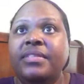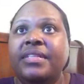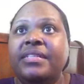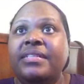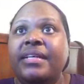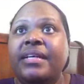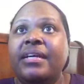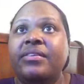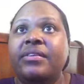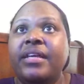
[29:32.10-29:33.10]
Let's see,
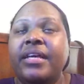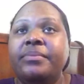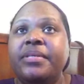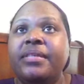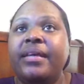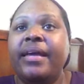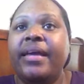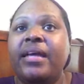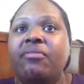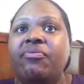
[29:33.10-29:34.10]
other names that they
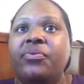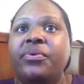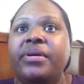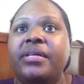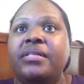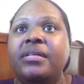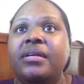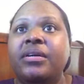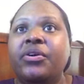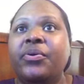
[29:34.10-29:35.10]
have for it.
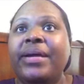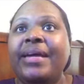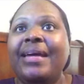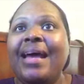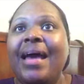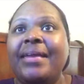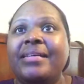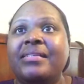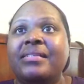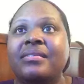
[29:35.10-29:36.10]
Green
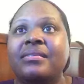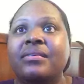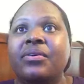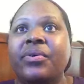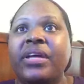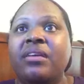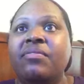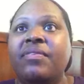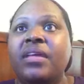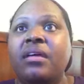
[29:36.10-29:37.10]
Goddess, Green
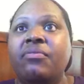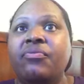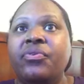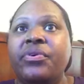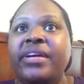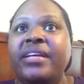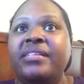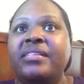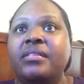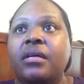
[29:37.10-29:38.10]
Fluff, Green
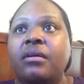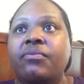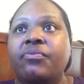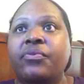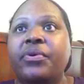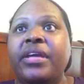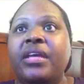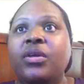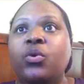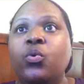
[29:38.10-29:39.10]
Stuff,
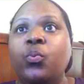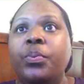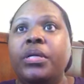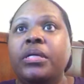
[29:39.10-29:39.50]
Green Goop,